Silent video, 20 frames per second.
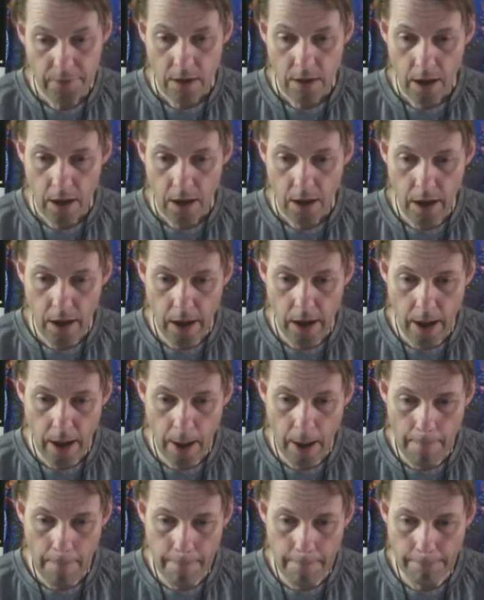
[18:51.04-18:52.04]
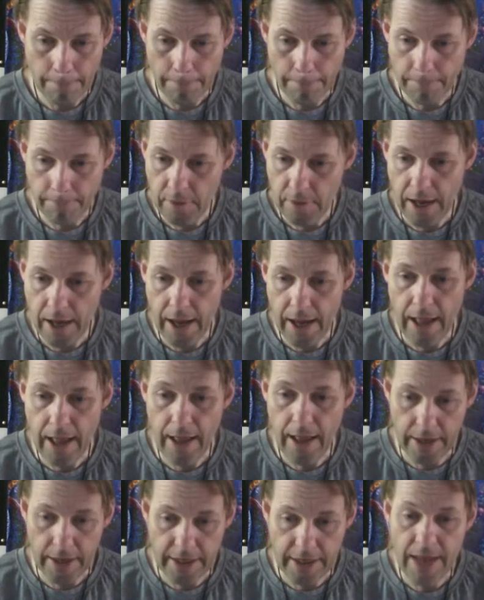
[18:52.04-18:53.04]

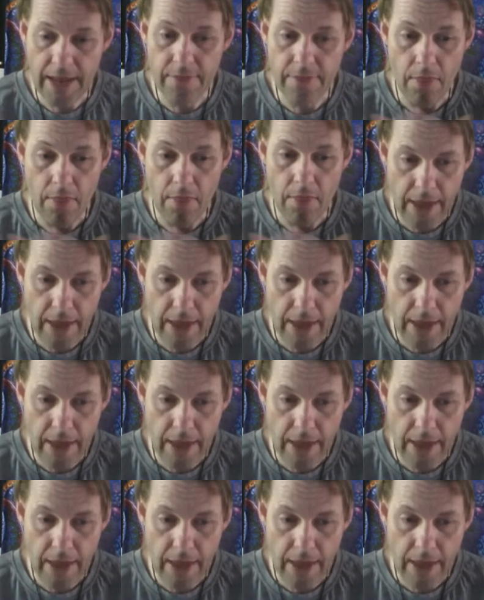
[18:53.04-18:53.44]
And again,